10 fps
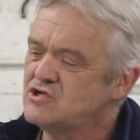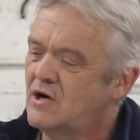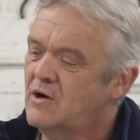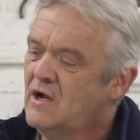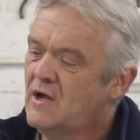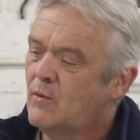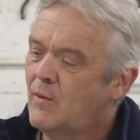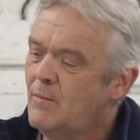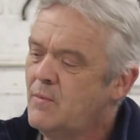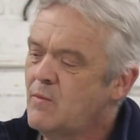So
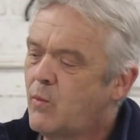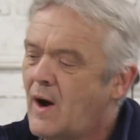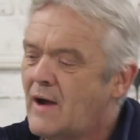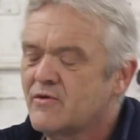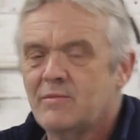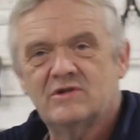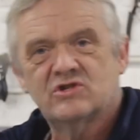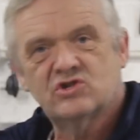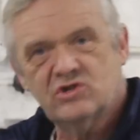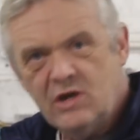when we wire them in
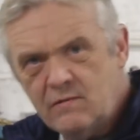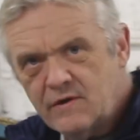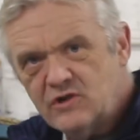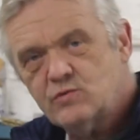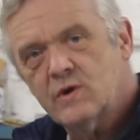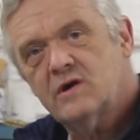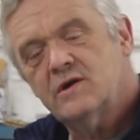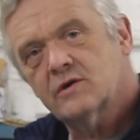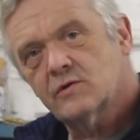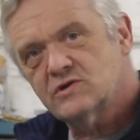series, we get
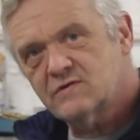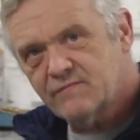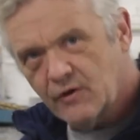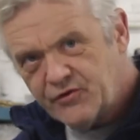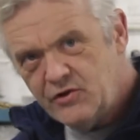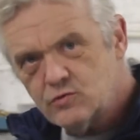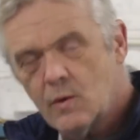an increase in voltage.